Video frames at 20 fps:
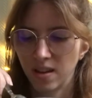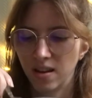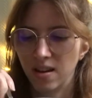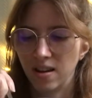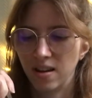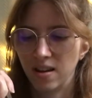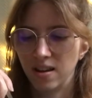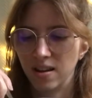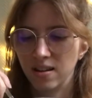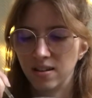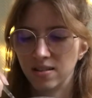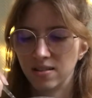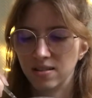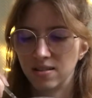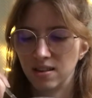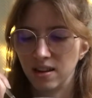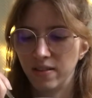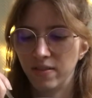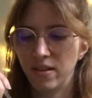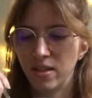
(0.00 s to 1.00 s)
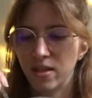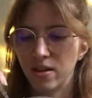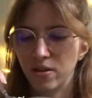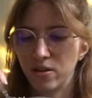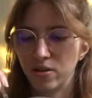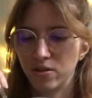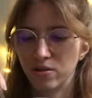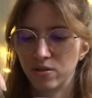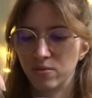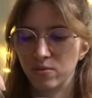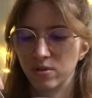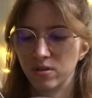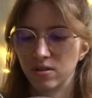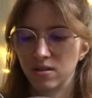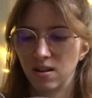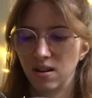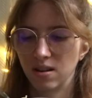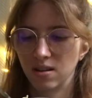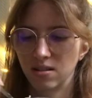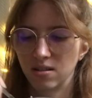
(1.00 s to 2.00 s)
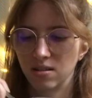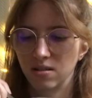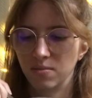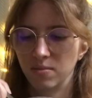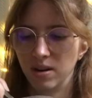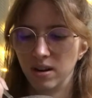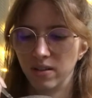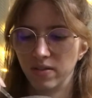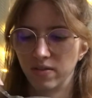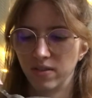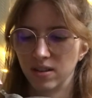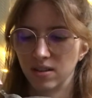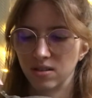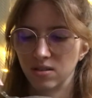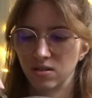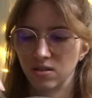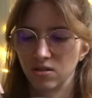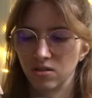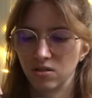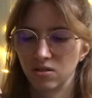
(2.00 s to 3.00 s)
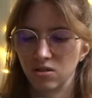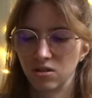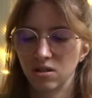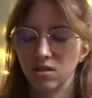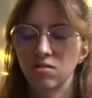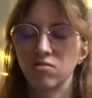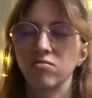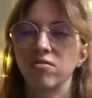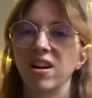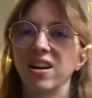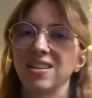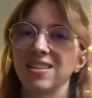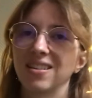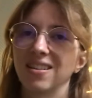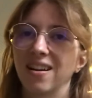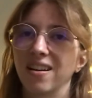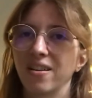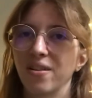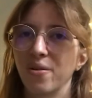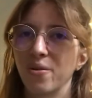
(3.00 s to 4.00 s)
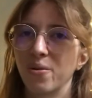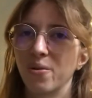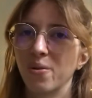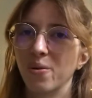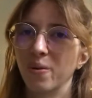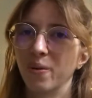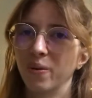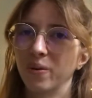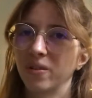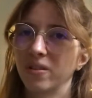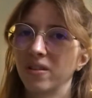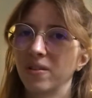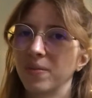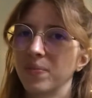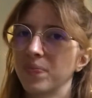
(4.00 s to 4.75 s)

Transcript: And even though you don't want like to manifest, just writing out your goals